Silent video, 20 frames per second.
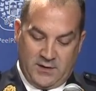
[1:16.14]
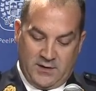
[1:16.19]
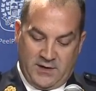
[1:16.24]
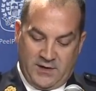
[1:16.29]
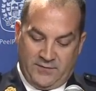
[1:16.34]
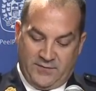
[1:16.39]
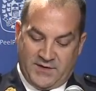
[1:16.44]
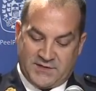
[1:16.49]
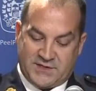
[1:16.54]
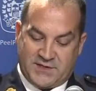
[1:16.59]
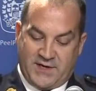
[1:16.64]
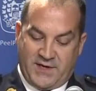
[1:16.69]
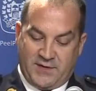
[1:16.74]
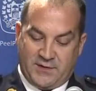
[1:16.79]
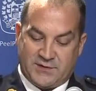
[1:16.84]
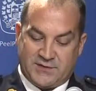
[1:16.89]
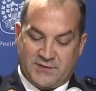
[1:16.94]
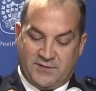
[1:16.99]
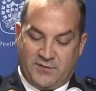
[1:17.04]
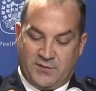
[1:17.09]

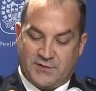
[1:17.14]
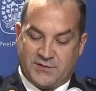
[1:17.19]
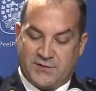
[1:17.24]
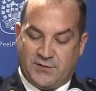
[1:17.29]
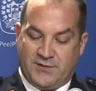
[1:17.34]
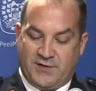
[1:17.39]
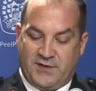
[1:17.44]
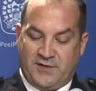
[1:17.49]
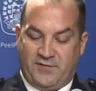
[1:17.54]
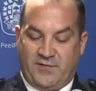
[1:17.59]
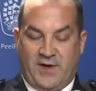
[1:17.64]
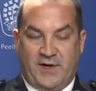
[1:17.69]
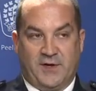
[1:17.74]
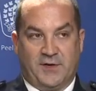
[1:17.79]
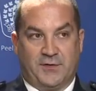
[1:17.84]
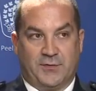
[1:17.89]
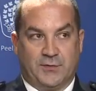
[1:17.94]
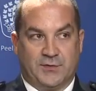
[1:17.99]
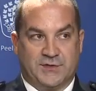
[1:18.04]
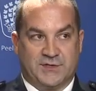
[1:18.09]
Investigators have also identified a
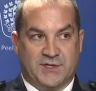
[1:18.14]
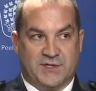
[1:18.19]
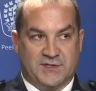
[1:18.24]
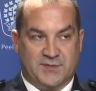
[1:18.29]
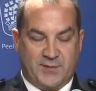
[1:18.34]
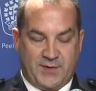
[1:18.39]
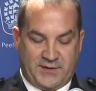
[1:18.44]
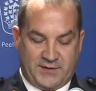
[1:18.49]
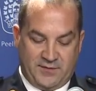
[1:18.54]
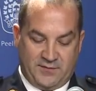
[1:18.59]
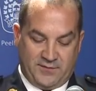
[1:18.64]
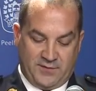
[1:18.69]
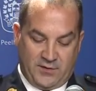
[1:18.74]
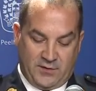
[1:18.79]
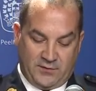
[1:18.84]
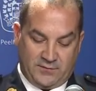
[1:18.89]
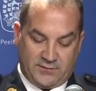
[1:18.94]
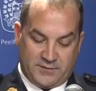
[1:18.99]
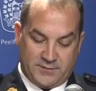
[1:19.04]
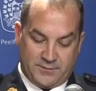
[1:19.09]
third suspect
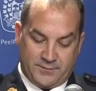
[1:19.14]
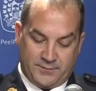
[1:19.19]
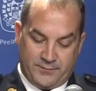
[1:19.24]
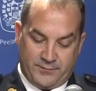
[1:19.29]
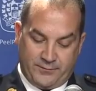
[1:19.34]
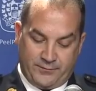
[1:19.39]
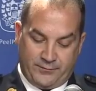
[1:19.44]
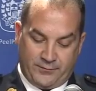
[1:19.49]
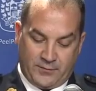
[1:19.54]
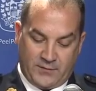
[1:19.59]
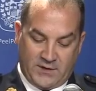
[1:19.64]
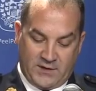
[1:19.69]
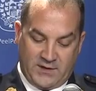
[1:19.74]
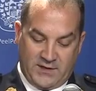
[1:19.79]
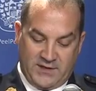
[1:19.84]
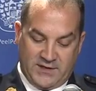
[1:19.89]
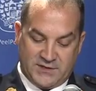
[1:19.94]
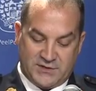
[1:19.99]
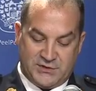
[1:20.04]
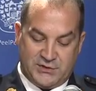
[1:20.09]
involved.
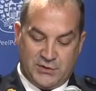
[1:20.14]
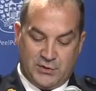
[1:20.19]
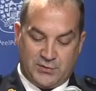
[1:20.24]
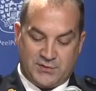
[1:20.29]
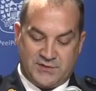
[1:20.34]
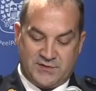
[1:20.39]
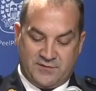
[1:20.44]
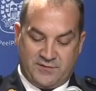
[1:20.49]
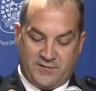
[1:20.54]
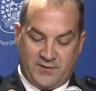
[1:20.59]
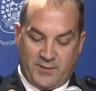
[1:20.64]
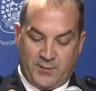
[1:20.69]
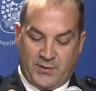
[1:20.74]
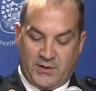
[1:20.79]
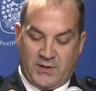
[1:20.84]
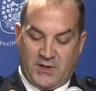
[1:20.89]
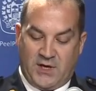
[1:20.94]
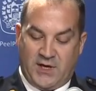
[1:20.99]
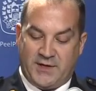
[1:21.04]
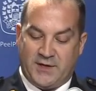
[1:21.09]
He is Joseph
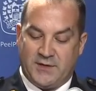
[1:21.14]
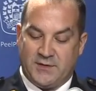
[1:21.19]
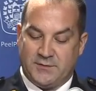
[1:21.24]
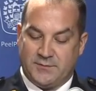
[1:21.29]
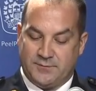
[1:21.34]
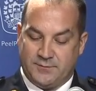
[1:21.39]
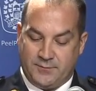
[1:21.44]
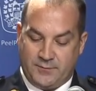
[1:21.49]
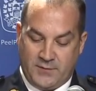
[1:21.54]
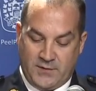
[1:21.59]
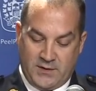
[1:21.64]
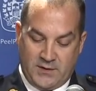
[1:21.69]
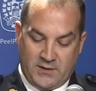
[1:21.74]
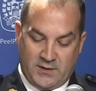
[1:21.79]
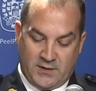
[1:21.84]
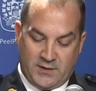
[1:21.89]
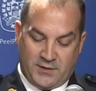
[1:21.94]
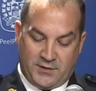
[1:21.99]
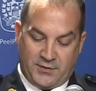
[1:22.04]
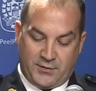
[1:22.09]
Pallotta,
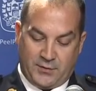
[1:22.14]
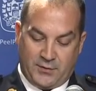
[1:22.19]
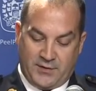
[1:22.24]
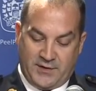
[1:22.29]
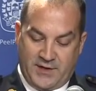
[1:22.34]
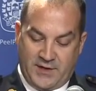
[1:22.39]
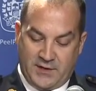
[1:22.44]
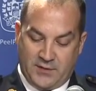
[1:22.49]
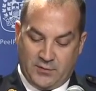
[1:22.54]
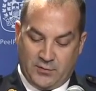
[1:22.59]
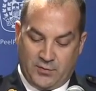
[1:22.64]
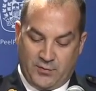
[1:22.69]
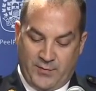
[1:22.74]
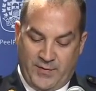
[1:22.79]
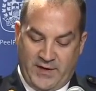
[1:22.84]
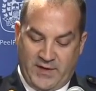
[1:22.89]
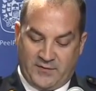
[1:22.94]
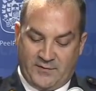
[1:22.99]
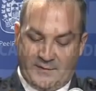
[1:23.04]
a 38-year-old man